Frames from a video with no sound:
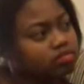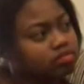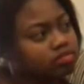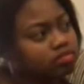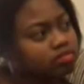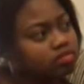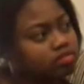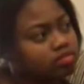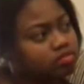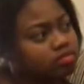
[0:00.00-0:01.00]

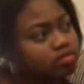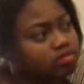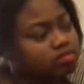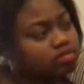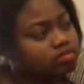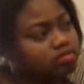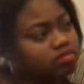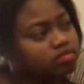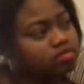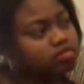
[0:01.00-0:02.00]

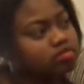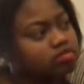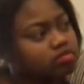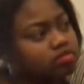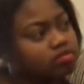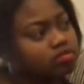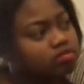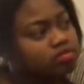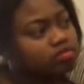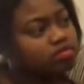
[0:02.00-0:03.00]

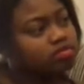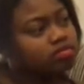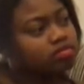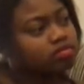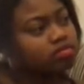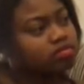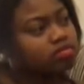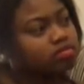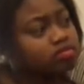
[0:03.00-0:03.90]
(not speaking)